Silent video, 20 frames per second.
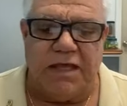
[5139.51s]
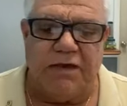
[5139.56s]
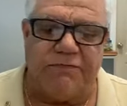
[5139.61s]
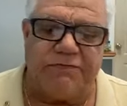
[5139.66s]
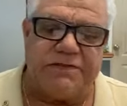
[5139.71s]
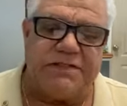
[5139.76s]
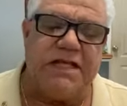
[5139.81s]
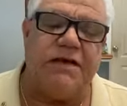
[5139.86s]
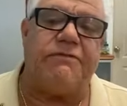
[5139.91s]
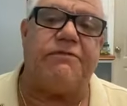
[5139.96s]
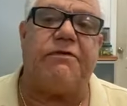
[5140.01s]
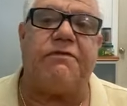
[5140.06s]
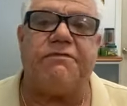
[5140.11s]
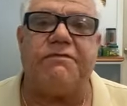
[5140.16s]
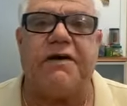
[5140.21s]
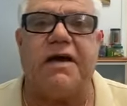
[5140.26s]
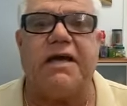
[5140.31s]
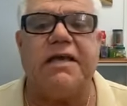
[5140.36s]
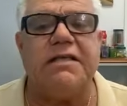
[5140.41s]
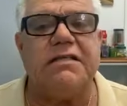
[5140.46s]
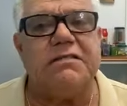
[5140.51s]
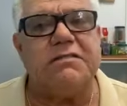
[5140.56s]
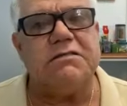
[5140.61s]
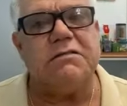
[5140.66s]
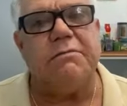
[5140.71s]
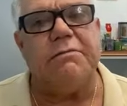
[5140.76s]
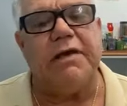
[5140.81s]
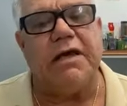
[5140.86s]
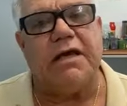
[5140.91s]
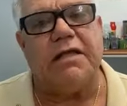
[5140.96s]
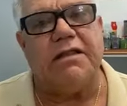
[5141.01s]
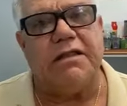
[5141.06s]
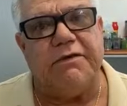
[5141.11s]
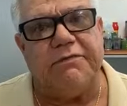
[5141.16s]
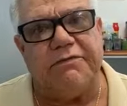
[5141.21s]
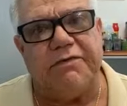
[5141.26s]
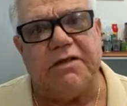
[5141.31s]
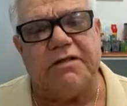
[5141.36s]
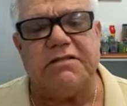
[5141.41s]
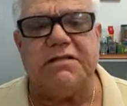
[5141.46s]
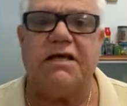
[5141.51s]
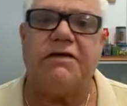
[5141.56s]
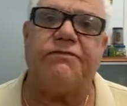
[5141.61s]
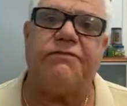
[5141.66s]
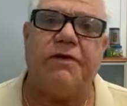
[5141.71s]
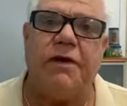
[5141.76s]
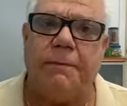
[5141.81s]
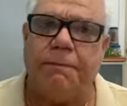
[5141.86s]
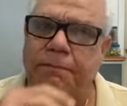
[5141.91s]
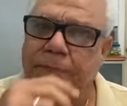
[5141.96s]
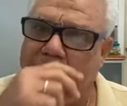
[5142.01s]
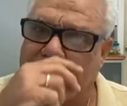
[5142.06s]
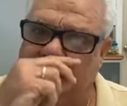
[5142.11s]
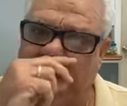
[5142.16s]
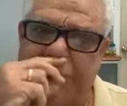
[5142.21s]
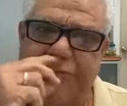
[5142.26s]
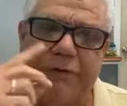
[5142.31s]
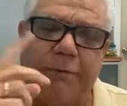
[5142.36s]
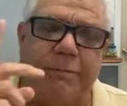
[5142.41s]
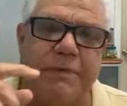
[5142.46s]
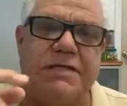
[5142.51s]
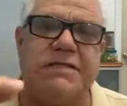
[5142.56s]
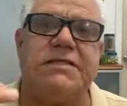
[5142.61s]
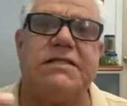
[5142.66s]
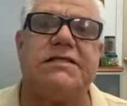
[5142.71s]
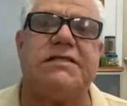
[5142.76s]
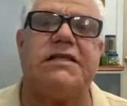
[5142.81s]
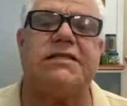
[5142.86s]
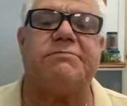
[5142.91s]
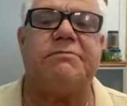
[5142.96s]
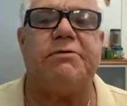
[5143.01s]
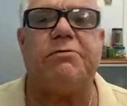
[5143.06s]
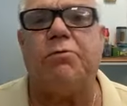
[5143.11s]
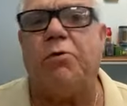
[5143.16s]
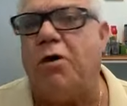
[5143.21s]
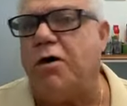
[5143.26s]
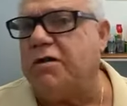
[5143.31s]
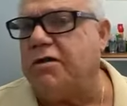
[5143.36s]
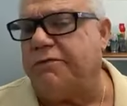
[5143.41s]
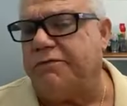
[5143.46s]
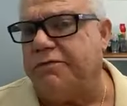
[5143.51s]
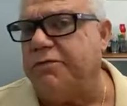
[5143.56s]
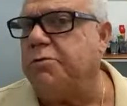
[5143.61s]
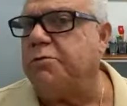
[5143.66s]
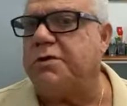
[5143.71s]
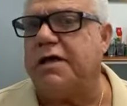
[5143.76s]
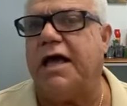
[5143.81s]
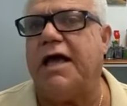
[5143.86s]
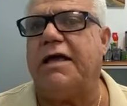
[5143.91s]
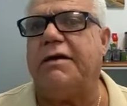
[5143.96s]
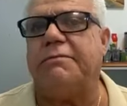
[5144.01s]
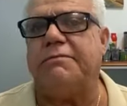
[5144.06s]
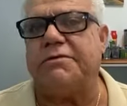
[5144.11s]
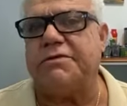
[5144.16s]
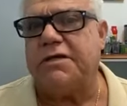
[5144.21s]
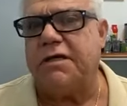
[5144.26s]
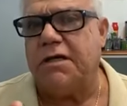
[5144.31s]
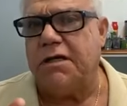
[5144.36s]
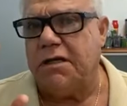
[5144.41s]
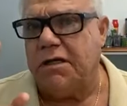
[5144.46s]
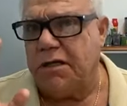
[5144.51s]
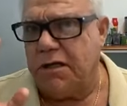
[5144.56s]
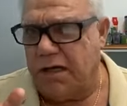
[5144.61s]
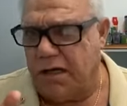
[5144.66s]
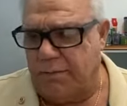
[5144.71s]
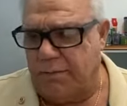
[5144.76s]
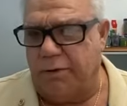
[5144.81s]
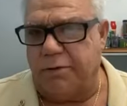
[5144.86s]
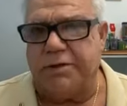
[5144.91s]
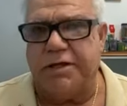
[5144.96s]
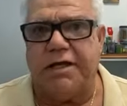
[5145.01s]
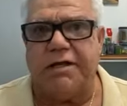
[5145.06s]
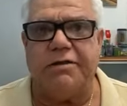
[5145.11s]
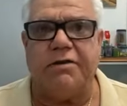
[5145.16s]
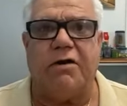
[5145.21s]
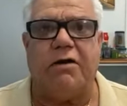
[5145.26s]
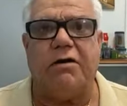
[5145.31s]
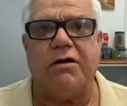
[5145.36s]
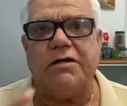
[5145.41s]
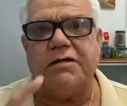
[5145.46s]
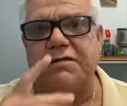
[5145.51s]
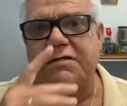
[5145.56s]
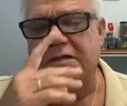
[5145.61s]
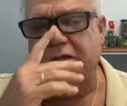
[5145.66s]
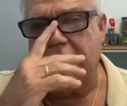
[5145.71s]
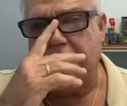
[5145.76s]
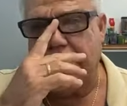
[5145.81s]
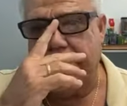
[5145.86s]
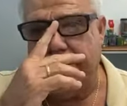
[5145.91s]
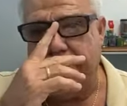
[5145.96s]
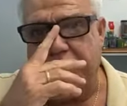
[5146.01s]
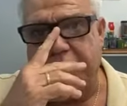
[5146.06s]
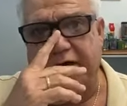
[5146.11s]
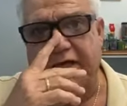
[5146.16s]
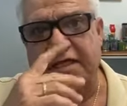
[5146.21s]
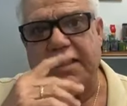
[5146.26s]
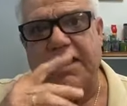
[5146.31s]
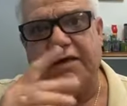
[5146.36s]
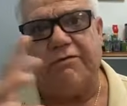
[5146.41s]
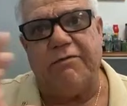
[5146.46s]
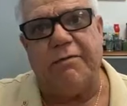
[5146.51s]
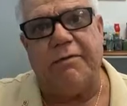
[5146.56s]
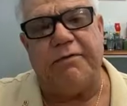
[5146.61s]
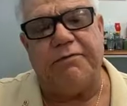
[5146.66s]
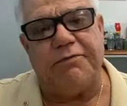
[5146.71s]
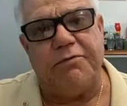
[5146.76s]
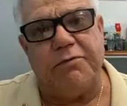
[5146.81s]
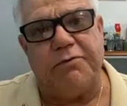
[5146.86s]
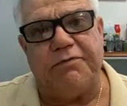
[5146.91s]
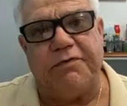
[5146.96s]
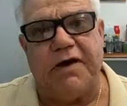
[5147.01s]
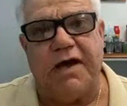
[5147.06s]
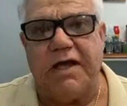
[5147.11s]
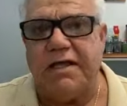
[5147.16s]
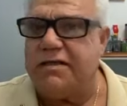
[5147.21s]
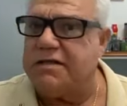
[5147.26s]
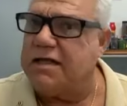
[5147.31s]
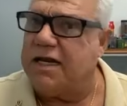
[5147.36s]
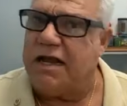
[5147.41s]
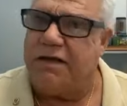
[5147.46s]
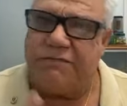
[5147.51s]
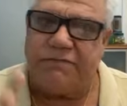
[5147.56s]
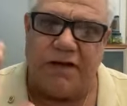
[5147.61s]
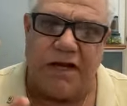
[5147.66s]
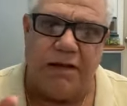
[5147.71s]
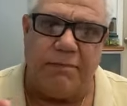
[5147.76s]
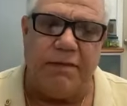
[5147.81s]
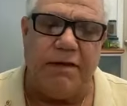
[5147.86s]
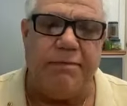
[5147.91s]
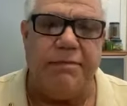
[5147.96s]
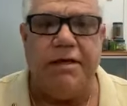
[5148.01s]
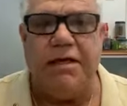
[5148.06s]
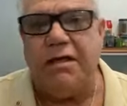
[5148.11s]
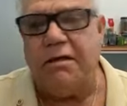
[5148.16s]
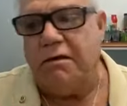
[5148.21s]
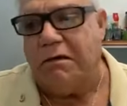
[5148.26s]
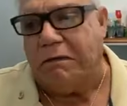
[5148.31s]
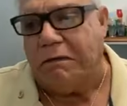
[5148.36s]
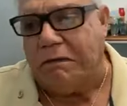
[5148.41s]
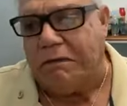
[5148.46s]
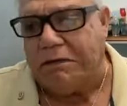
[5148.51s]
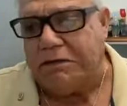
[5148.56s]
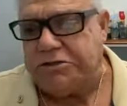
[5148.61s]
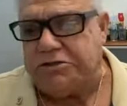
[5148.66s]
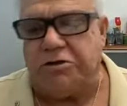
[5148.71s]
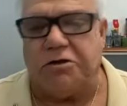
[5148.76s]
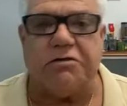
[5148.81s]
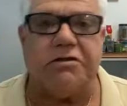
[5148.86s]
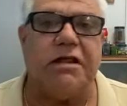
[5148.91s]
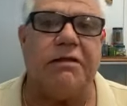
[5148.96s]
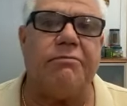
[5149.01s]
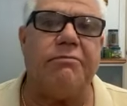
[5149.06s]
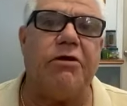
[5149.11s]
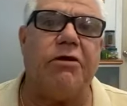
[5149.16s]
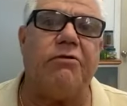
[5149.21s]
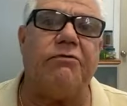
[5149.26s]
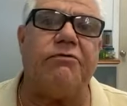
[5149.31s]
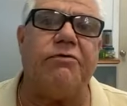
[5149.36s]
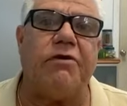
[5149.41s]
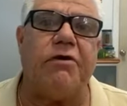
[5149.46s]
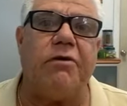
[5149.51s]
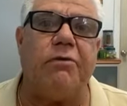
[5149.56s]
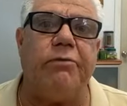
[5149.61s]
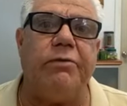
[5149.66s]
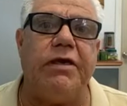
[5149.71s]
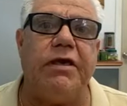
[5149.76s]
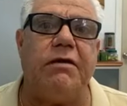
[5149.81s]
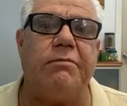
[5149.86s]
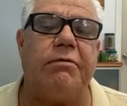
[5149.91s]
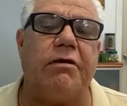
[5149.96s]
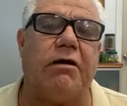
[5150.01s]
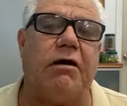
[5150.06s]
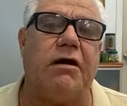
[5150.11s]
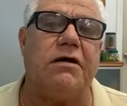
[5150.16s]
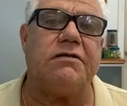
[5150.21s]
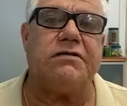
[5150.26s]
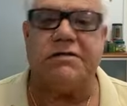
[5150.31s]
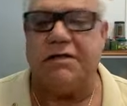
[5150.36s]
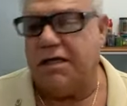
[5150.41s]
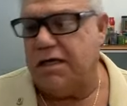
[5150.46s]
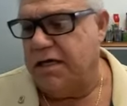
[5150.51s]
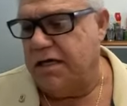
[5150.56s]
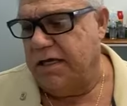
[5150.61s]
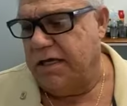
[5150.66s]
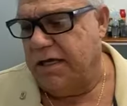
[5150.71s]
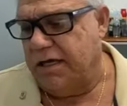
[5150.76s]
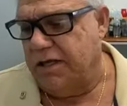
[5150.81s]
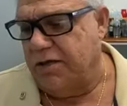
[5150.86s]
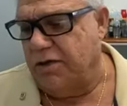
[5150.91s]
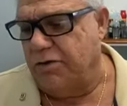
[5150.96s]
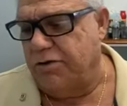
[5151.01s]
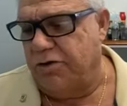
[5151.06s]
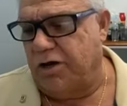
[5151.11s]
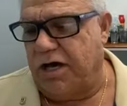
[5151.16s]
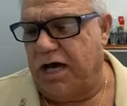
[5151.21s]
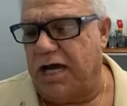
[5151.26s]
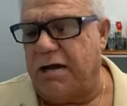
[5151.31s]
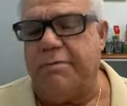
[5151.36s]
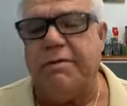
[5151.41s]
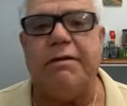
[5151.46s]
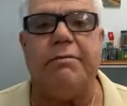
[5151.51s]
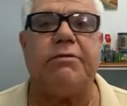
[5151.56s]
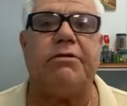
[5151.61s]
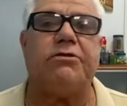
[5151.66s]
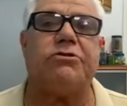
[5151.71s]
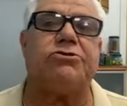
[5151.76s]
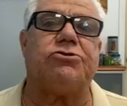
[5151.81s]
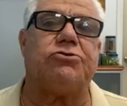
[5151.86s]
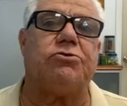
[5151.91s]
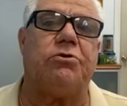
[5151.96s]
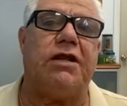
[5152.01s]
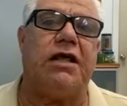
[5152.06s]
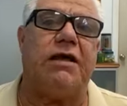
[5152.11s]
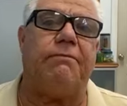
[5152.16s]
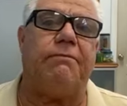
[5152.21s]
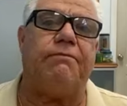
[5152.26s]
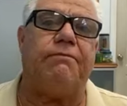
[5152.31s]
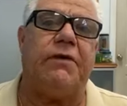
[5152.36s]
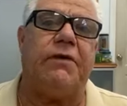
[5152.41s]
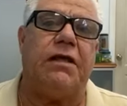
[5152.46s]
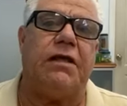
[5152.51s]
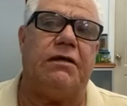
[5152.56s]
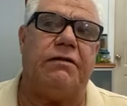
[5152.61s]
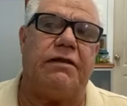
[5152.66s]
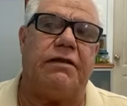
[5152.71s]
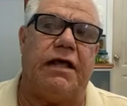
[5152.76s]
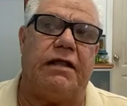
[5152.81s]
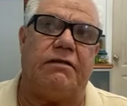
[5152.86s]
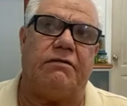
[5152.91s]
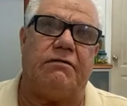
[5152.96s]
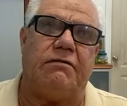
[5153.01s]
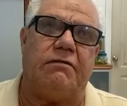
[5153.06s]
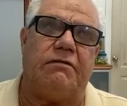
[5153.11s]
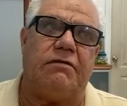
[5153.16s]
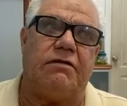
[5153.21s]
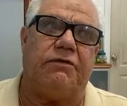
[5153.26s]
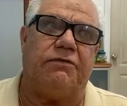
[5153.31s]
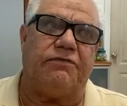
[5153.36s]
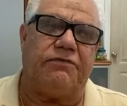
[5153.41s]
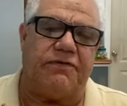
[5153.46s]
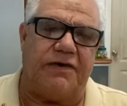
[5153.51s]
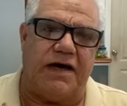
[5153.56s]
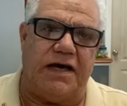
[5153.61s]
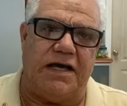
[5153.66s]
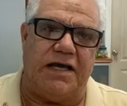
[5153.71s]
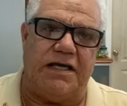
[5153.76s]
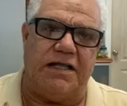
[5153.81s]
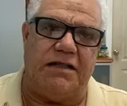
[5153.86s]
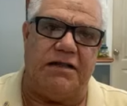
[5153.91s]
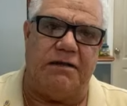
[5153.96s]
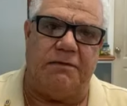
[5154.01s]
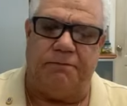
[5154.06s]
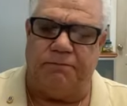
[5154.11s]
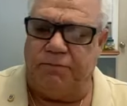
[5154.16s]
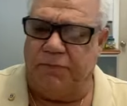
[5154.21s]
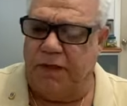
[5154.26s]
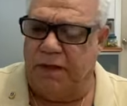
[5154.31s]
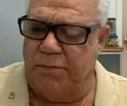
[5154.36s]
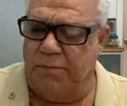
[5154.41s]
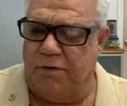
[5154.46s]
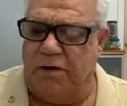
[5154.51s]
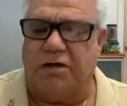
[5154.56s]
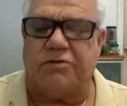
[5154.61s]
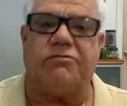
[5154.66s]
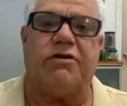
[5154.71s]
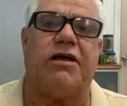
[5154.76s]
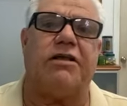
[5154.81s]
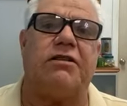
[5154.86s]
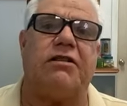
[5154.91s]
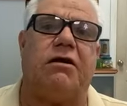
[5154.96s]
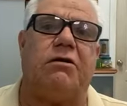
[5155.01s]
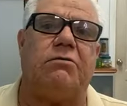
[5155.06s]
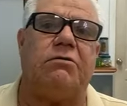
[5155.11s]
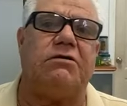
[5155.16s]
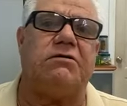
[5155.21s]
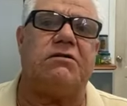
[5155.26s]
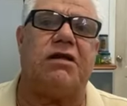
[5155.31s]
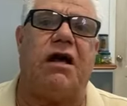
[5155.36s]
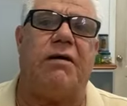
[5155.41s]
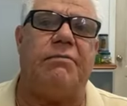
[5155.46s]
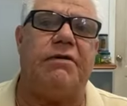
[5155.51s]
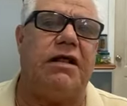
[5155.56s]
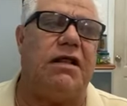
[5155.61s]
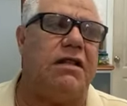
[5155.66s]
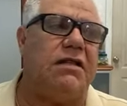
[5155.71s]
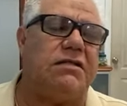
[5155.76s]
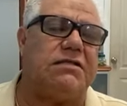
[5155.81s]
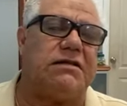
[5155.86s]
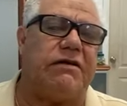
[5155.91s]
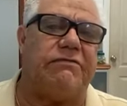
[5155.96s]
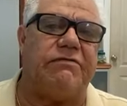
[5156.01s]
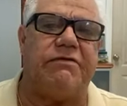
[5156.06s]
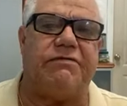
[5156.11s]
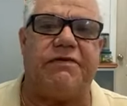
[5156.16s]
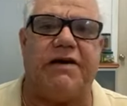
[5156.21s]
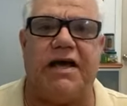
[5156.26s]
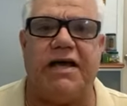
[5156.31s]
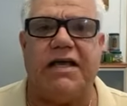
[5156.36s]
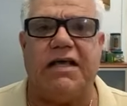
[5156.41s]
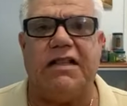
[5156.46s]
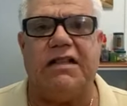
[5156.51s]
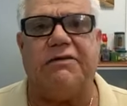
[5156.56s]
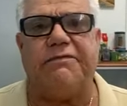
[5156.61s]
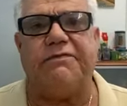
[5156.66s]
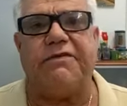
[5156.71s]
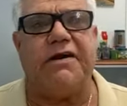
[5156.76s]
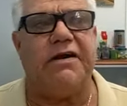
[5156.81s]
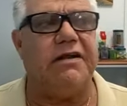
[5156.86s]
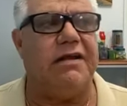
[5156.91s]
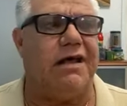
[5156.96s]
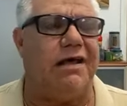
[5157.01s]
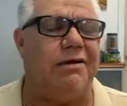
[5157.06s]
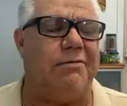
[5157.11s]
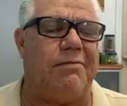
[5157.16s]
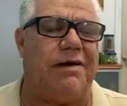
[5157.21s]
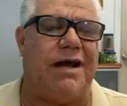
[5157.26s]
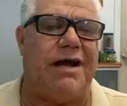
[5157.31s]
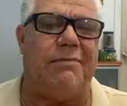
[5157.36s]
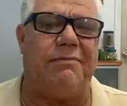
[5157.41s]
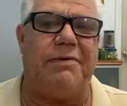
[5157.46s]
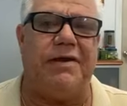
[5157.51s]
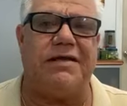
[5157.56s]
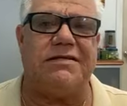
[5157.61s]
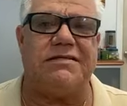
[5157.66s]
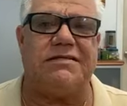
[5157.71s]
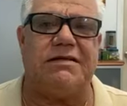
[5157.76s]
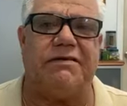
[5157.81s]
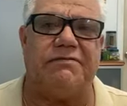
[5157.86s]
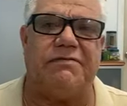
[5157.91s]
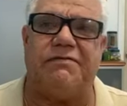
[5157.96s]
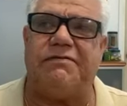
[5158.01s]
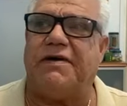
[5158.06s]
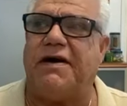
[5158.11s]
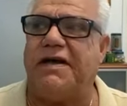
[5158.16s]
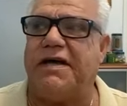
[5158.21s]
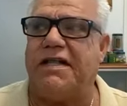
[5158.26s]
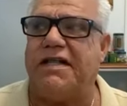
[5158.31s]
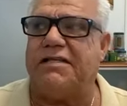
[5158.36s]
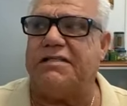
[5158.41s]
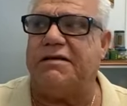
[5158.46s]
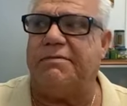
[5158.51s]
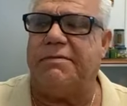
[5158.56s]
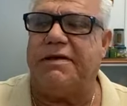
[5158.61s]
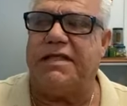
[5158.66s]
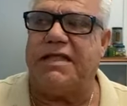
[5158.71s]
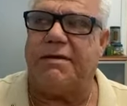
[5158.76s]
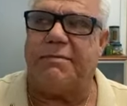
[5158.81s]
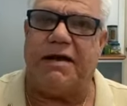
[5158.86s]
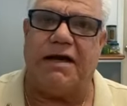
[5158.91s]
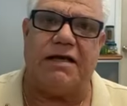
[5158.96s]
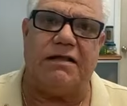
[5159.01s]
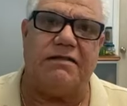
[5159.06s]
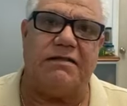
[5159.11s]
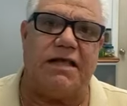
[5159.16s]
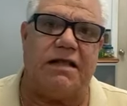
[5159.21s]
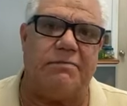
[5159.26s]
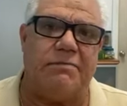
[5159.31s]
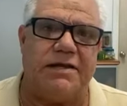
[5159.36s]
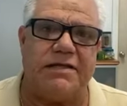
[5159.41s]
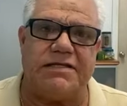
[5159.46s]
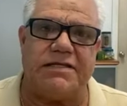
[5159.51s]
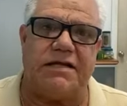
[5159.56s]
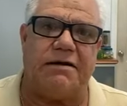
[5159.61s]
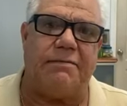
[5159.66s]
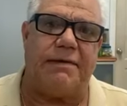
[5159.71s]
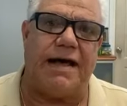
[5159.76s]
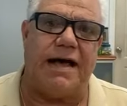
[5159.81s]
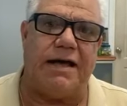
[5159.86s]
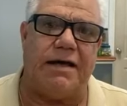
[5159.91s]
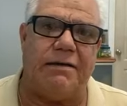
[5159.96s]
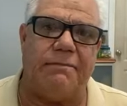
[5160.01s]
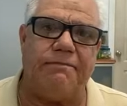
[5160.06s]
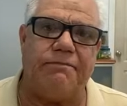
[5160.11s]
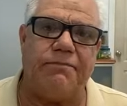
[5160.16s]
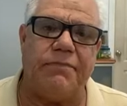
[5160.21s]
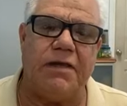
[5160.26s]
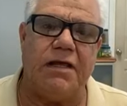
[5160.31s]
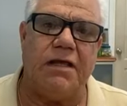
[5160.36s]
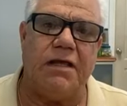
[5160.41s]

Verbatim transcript: Give stiffer fines to make a difference. If if a business has been warned a few times about their noise, you can give them a few fines and after that maybe shut them down for a week because you, you got to be able to show them that the fine because right now it's normally a little 75 kilo fine. Everybody pays 75 kilos. they make that back in 10 minutes at the bar.